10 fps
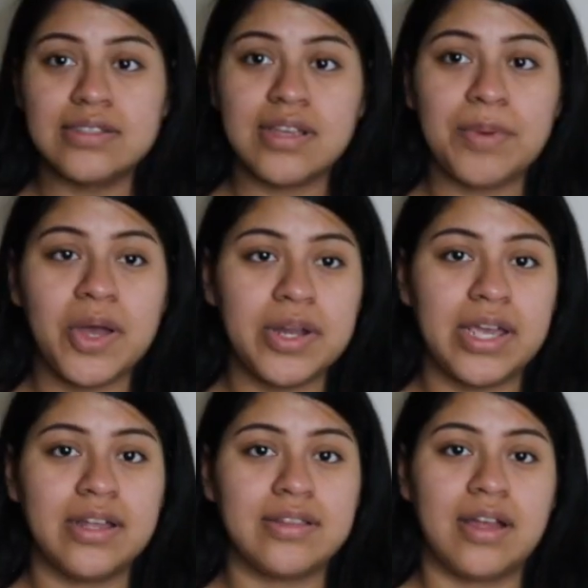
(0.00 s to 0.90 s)
about
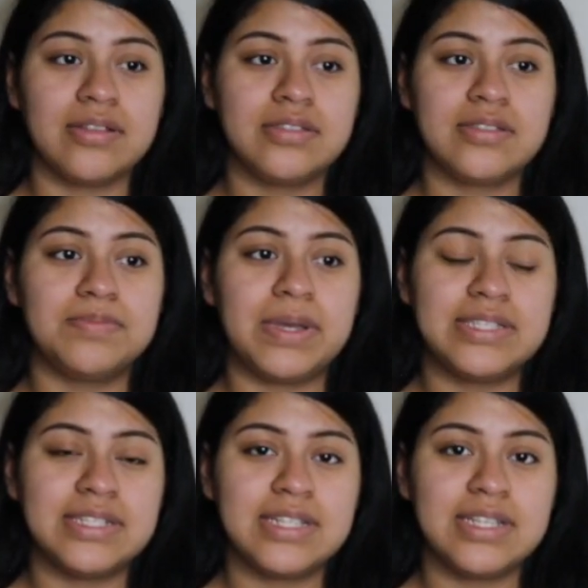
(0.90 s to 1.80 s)
it. That's
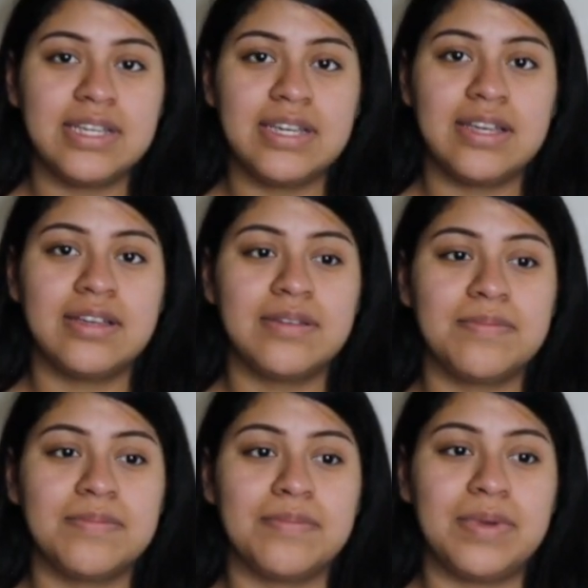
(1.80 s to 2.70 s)
basically
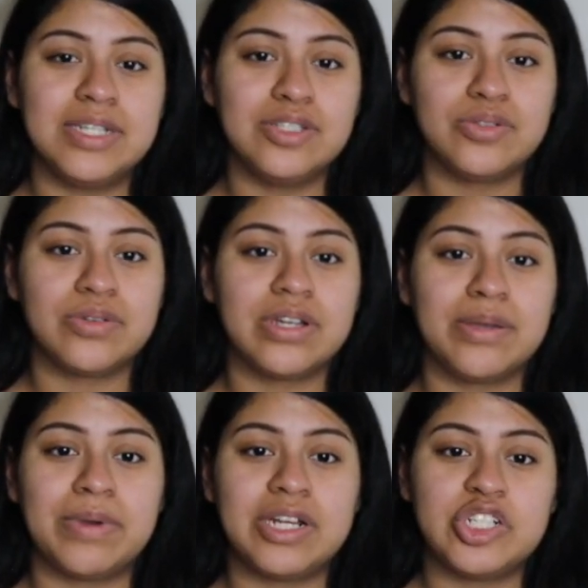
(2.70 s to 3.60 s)
my story,
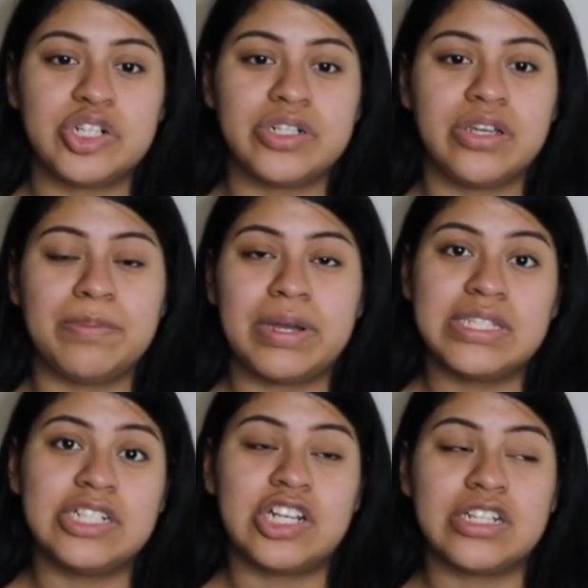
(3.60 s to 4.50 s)
my journey, my
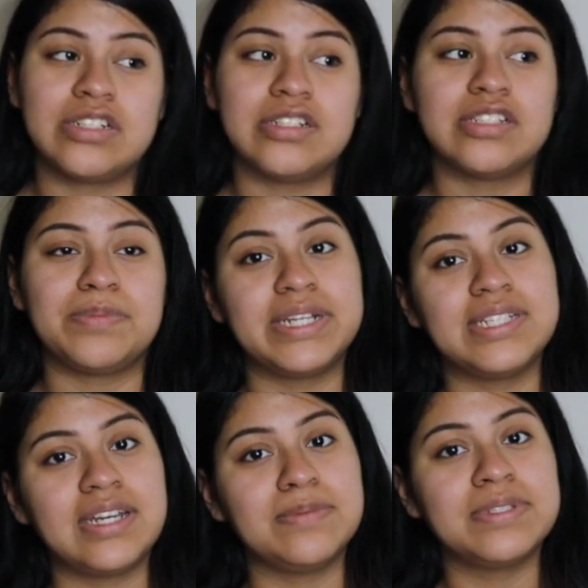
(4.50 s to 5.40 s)
suggestions, my
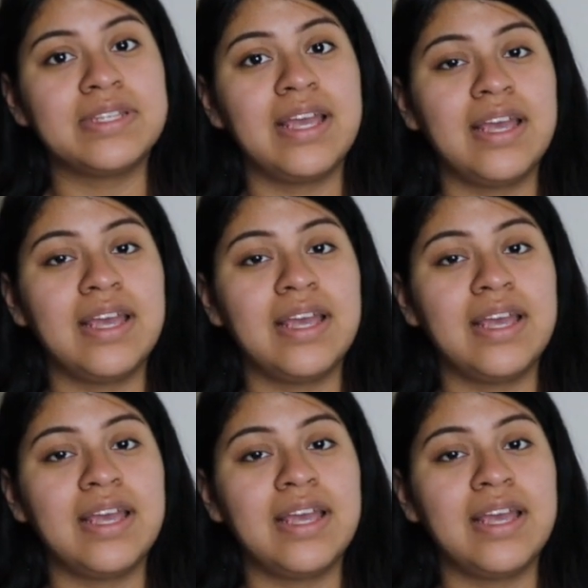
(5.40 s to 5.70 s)
tips.